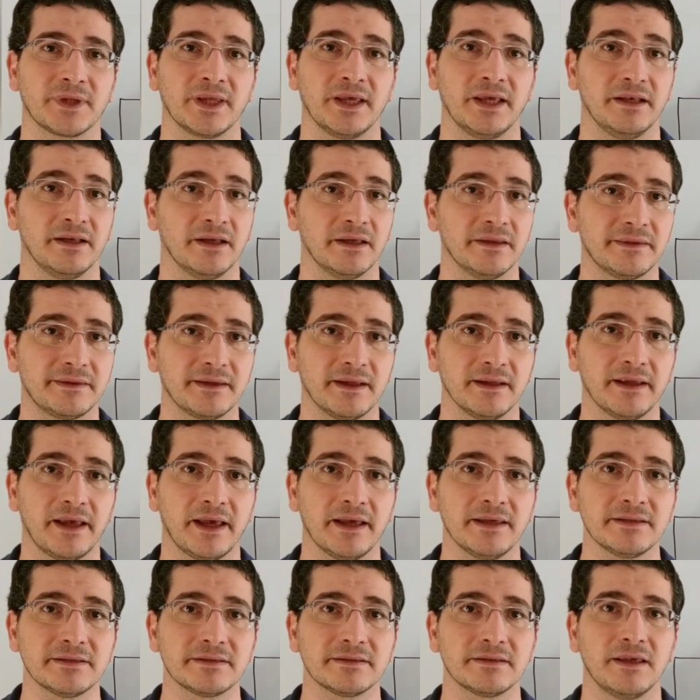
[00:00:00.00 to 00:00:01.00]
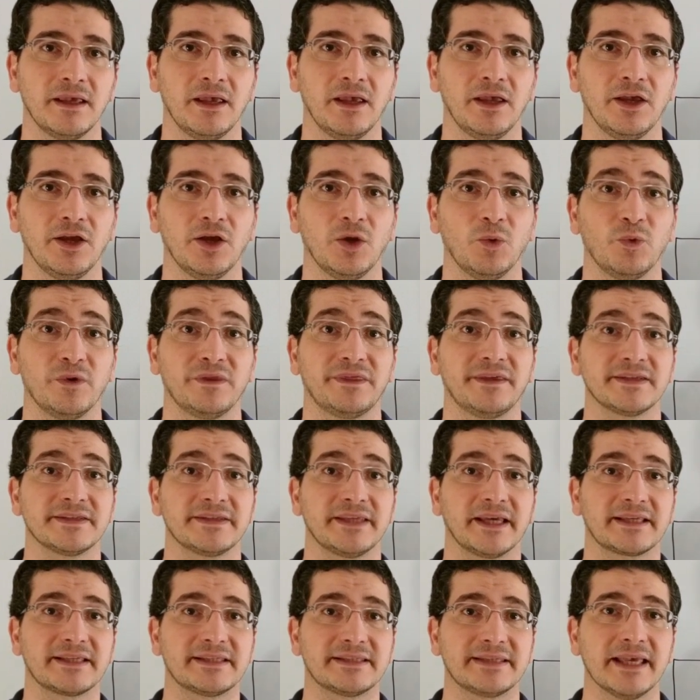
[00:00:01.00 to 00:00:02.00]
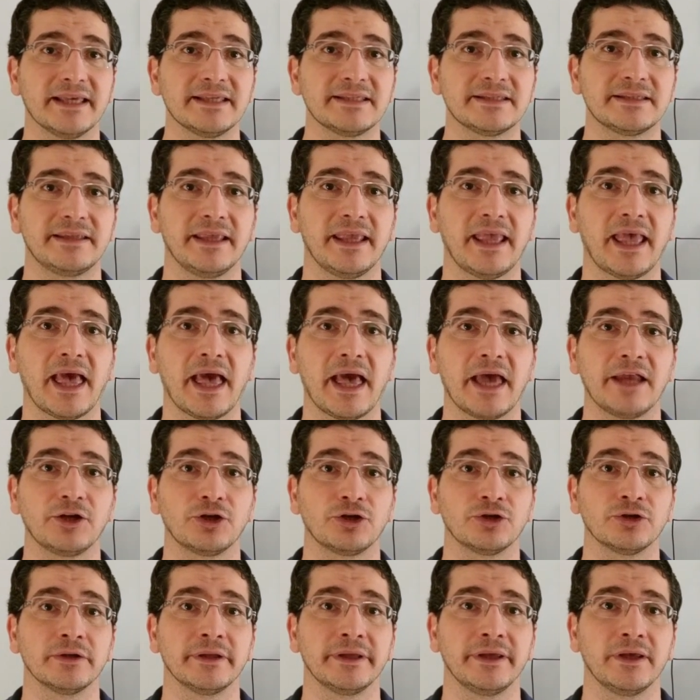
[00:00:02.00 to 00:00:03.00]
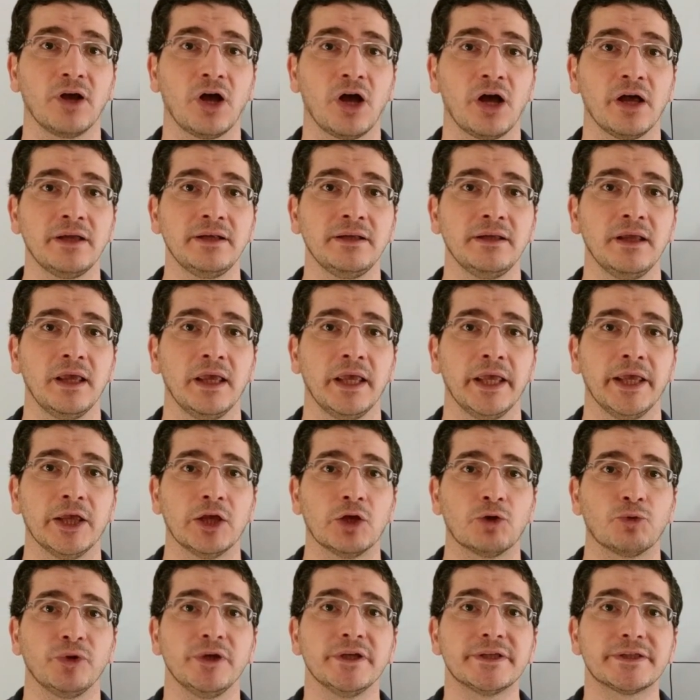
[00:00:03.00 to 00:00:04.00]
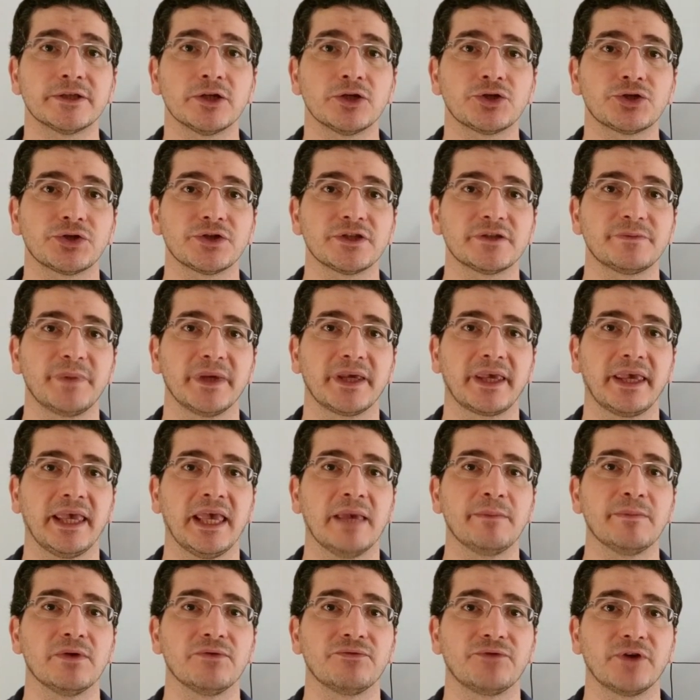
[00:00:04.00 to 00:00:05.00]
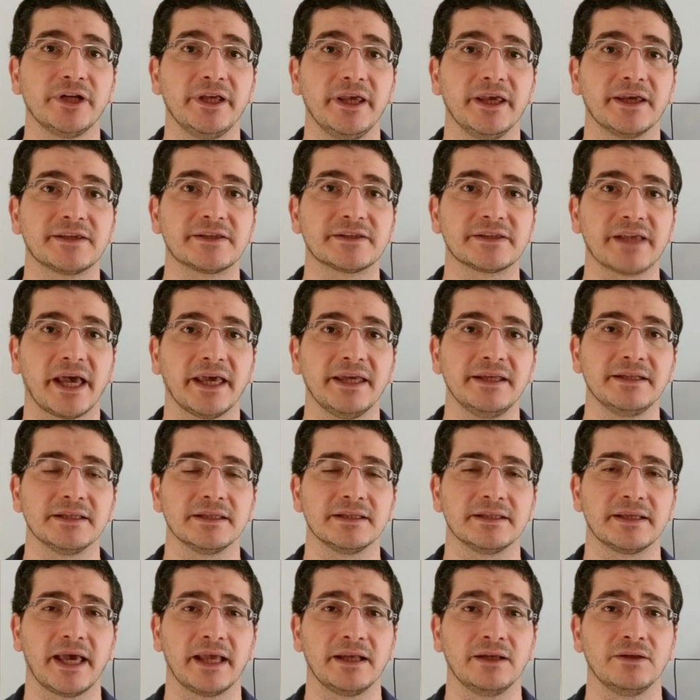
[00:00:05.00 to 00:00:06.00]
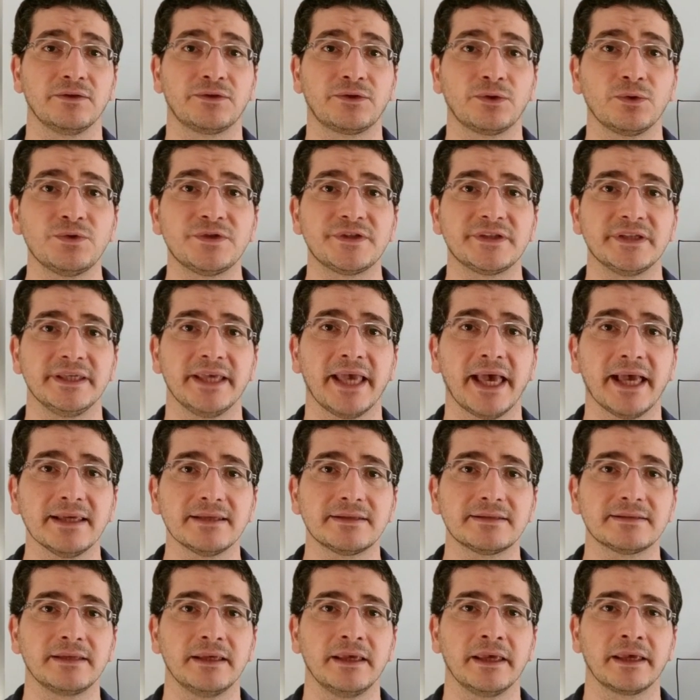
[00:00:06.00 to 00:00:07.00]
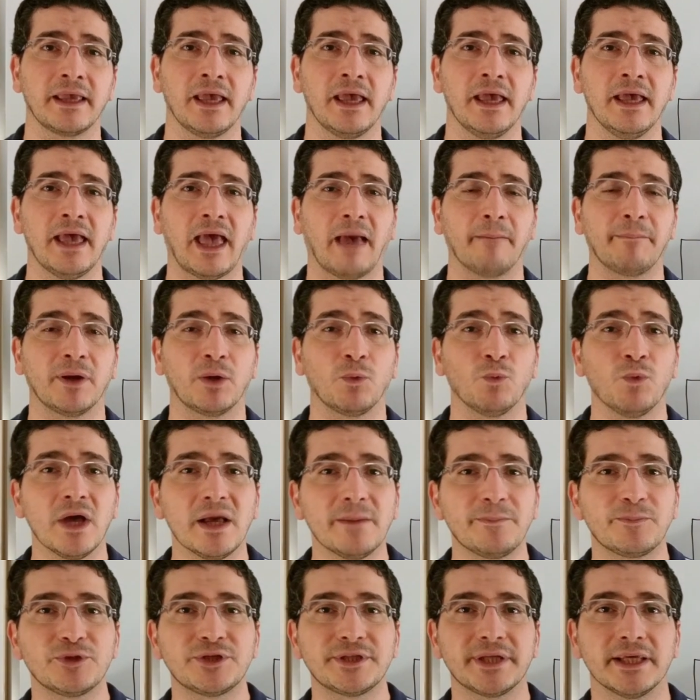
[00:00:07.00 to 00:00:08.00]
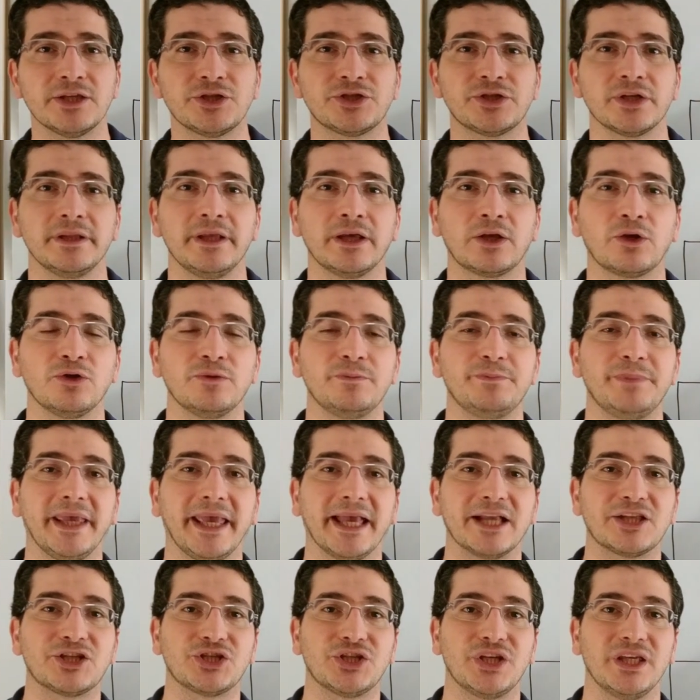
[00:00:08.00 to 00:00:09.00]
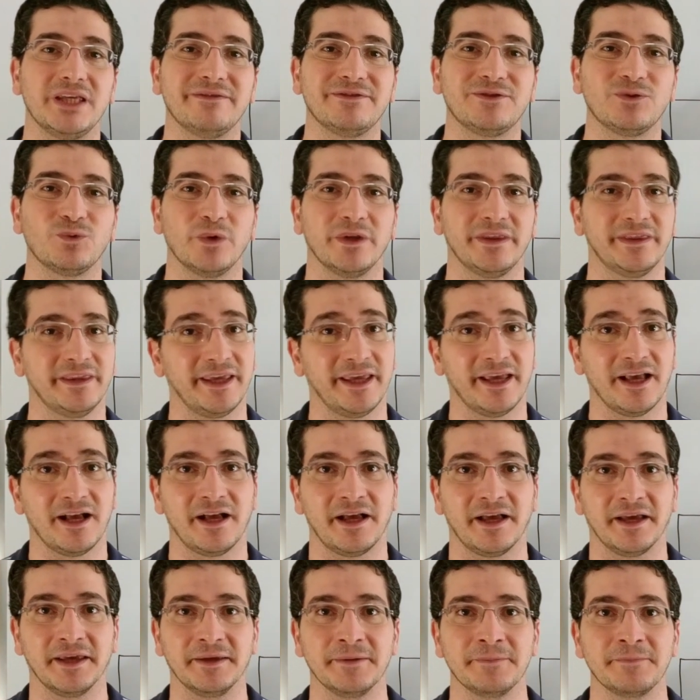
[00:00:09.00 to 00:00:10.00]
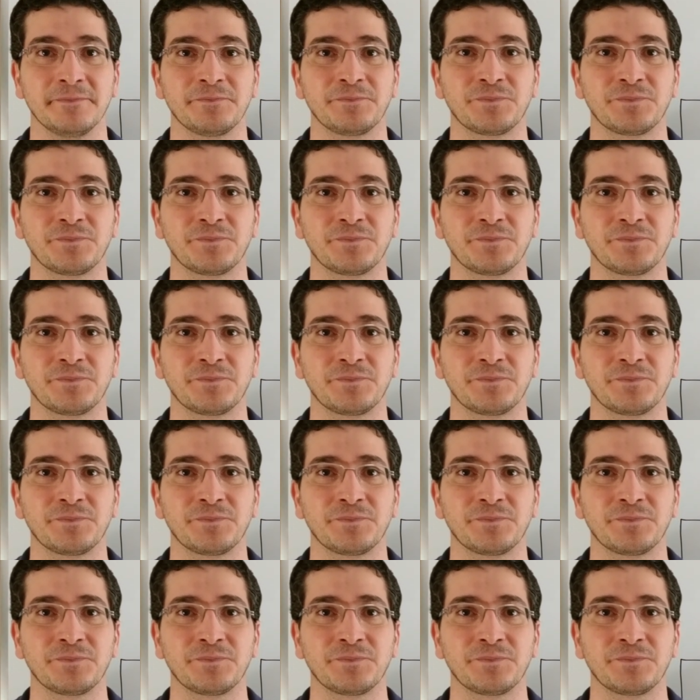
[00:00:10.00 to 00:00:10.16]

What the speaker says: Nonetheless, with the success they had early on, researchers became very excited and enthusiastic about what potentially could be achieved with AI.